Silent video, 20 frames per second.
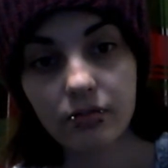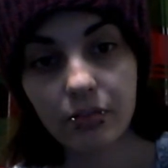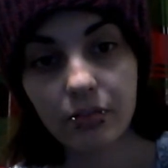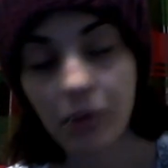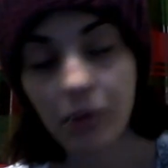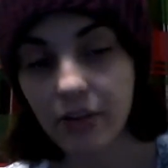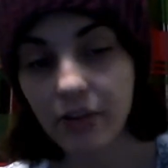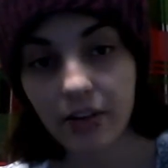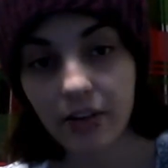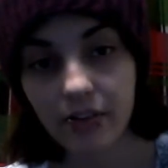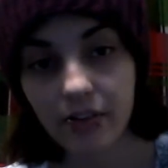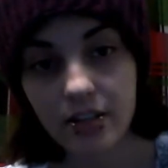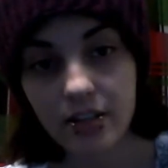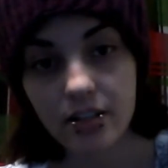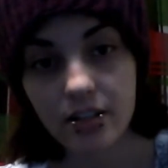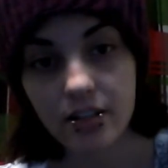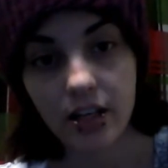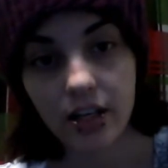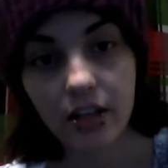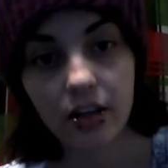private
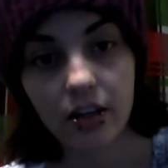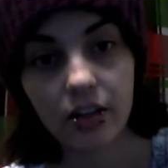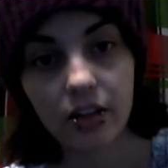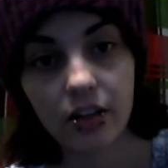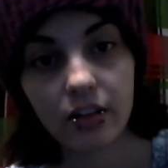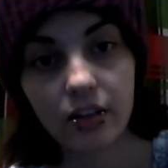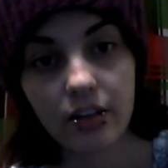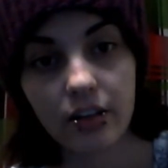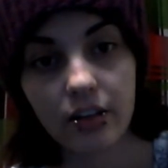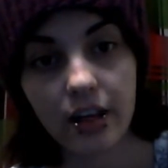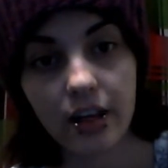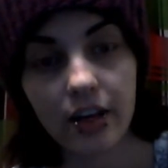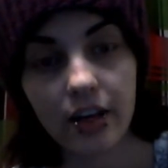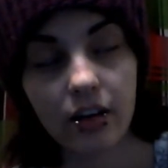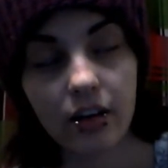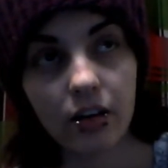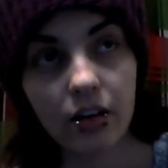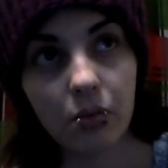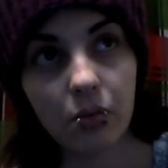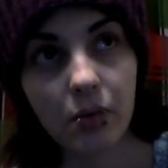investigator that
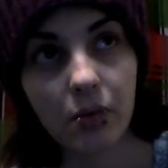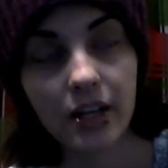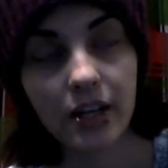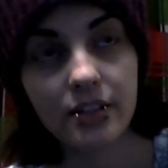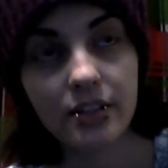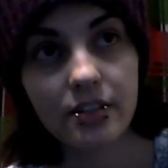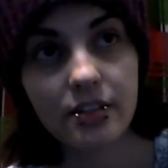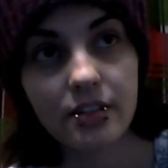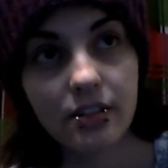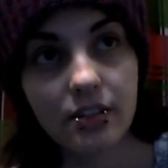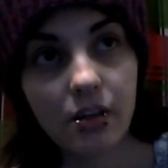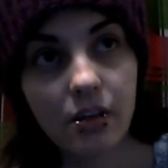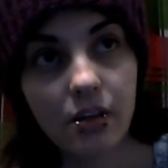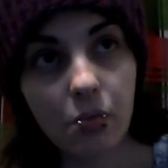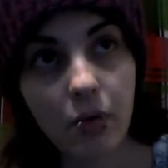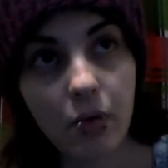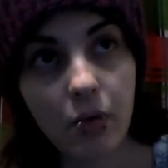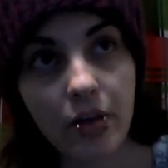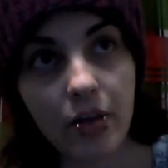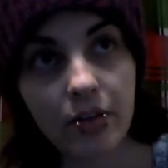went
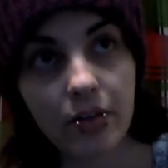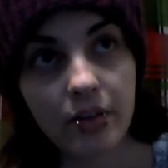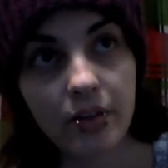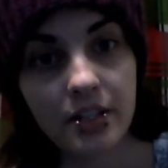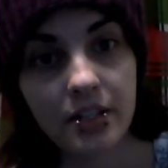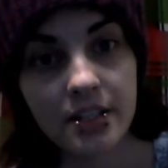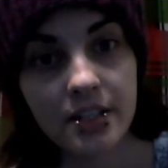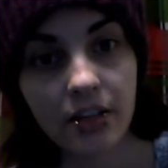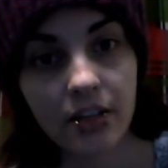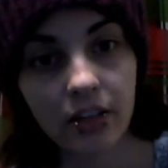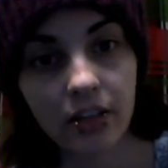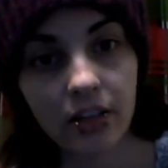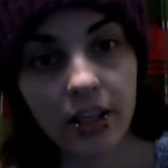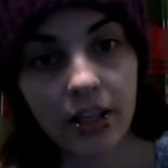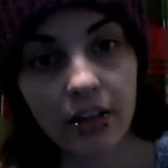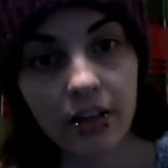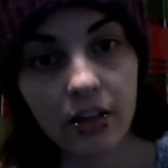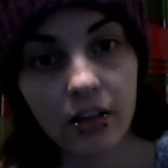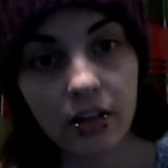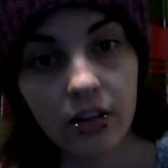with
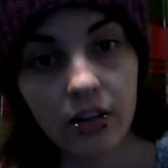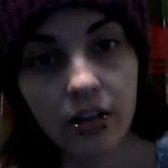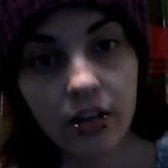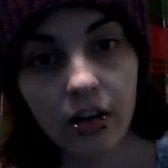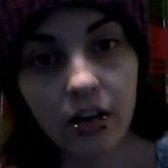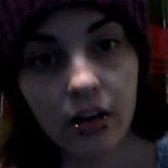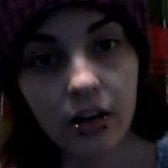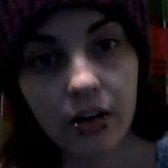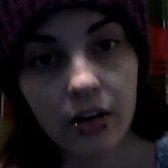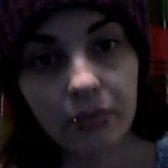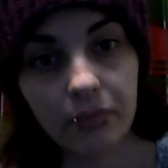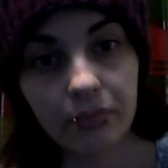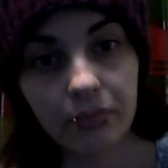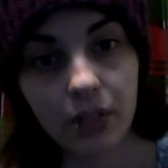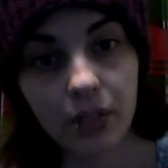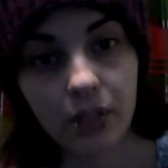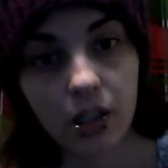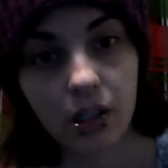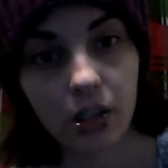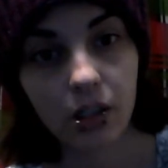Dylan,
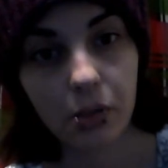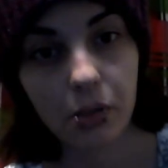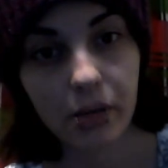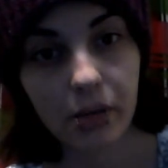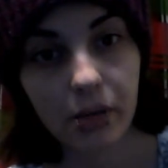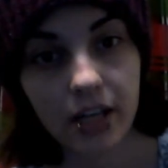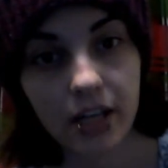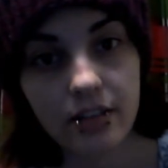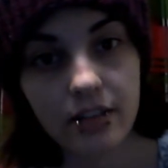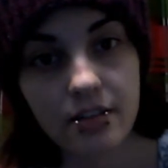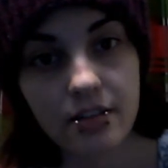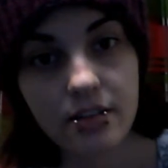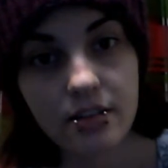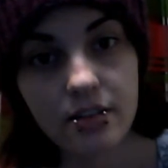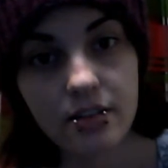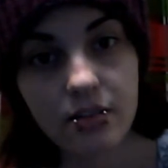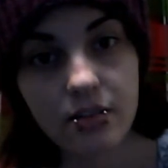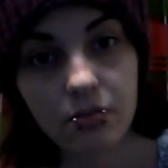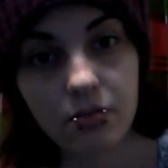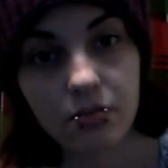Kurt
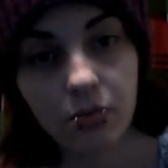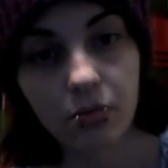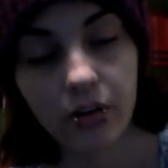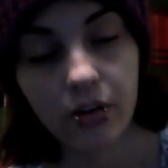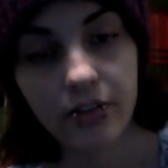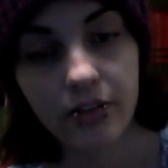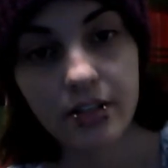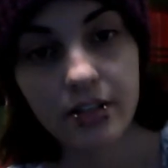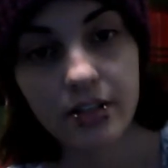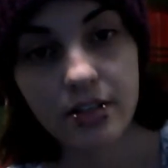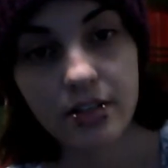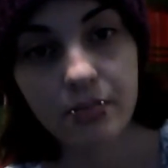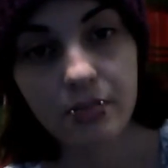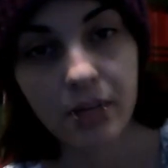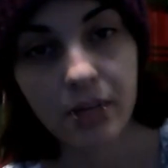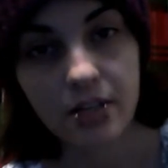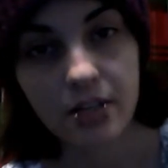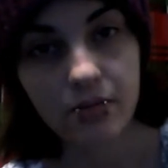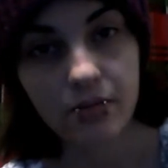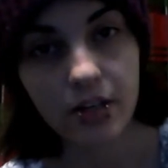Cobain's, one of his
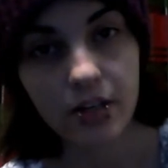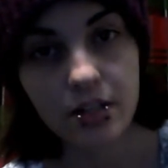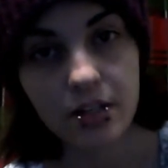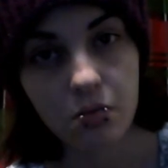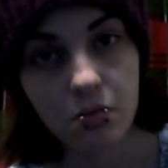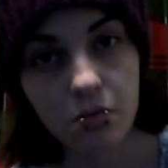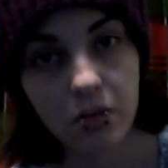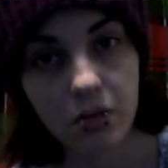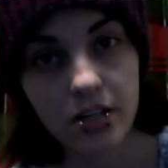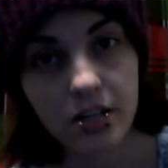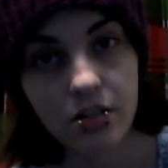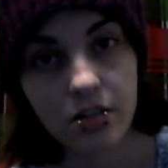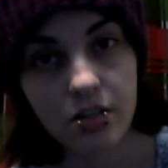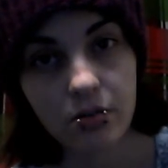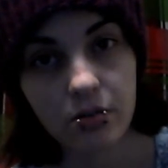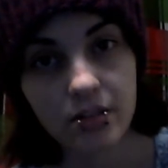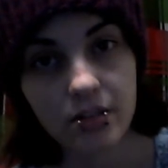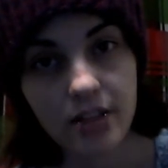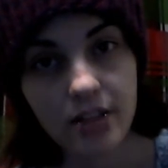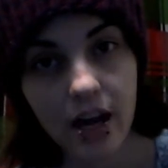best friends, went
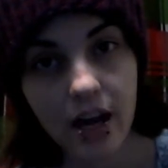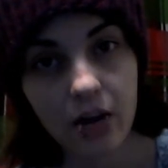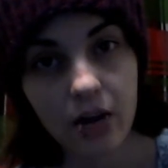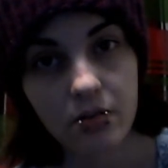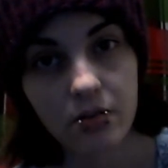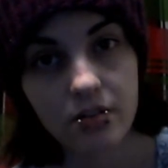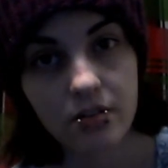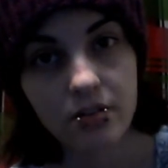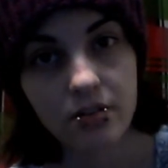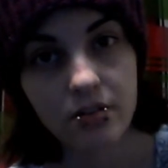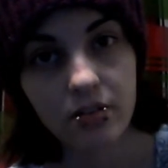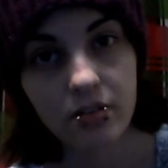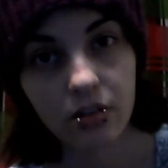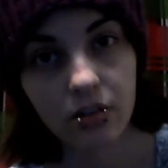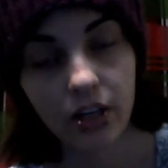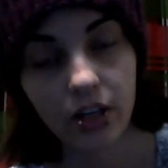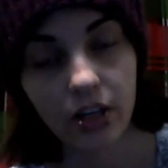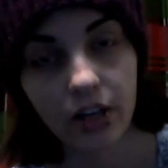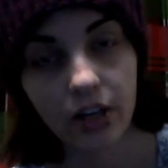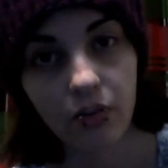to his house
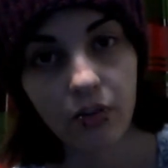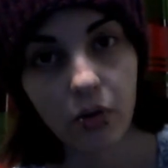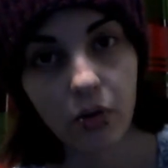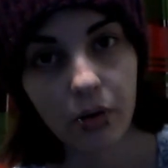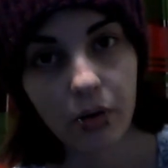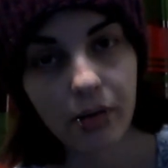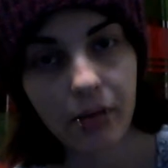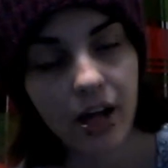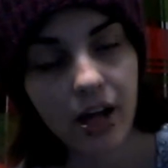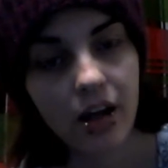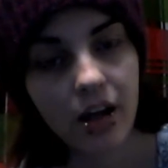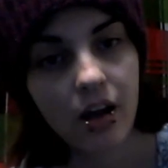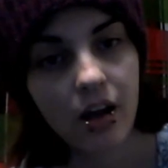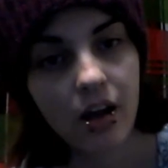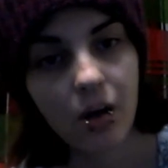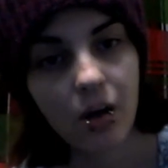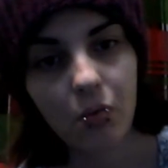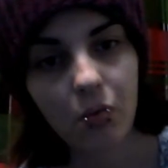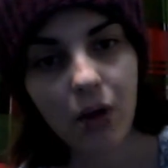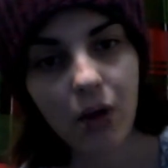looking for him.
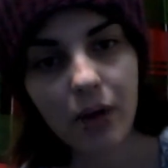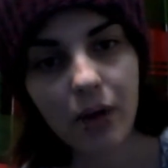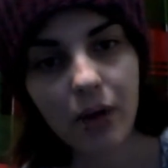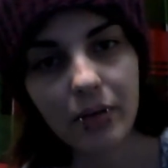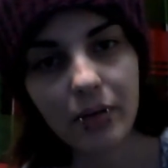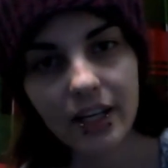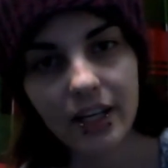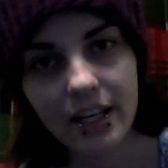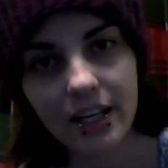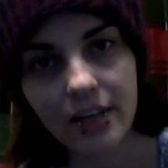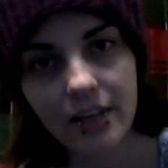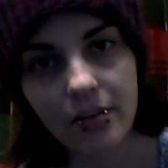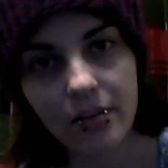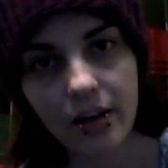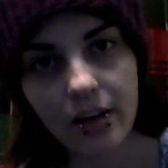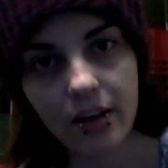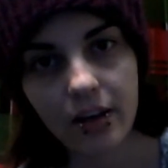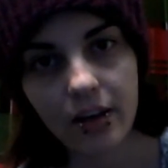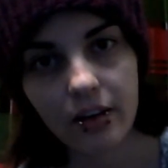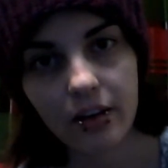Why would he
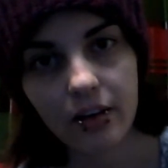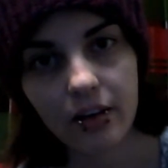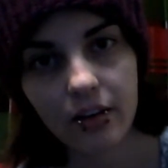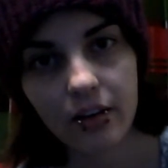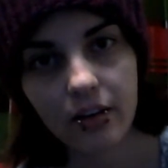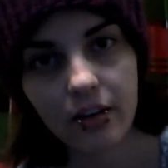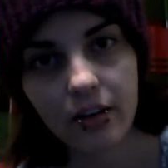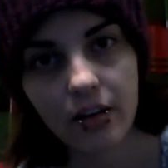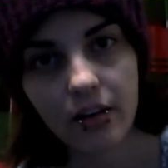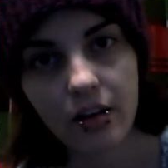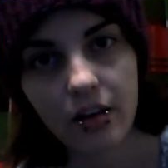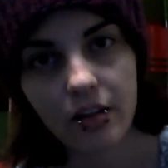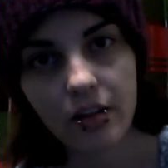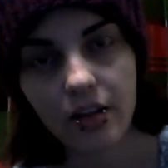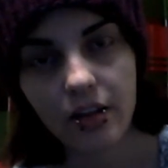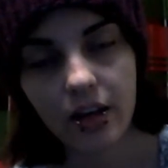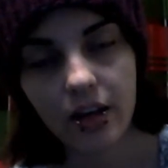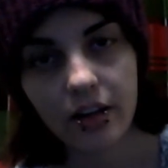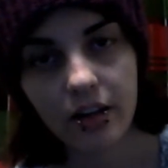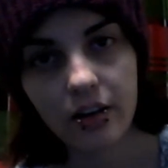think
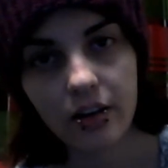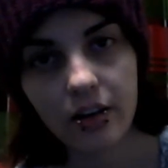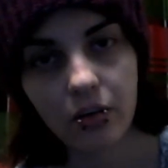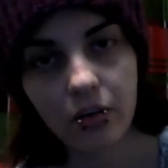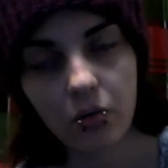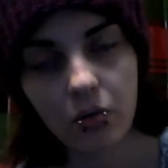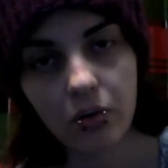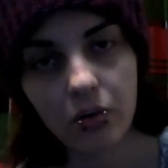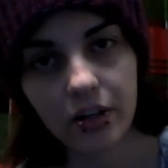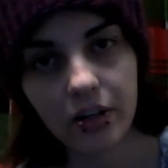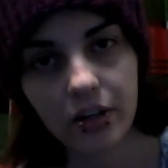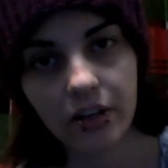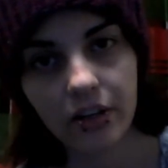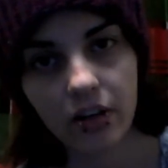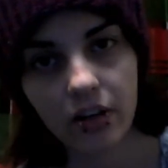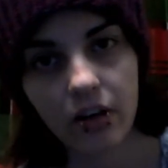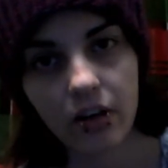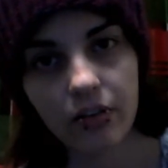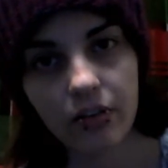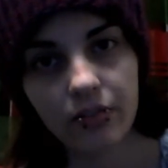that Courtney
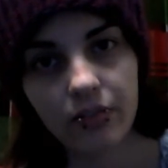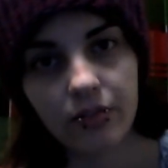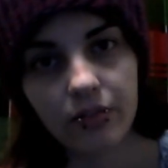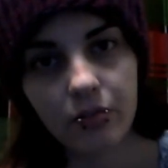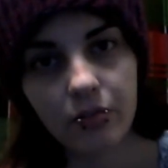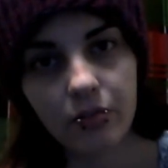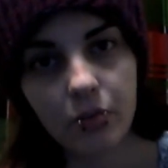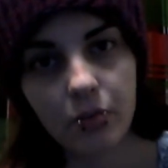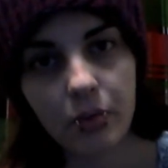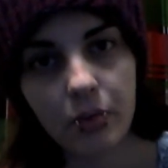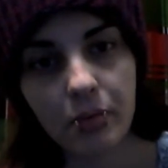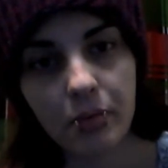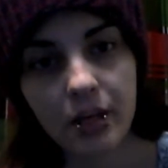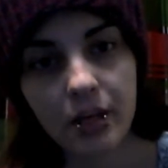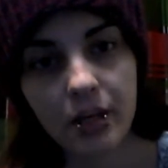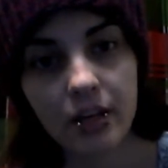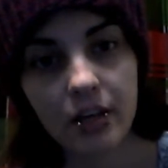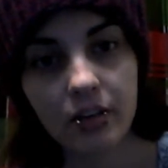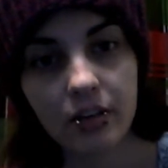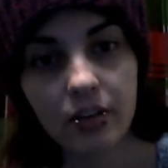Love would
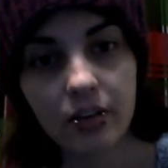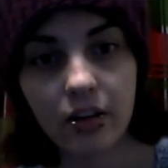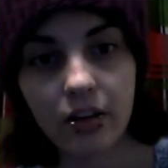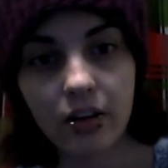be,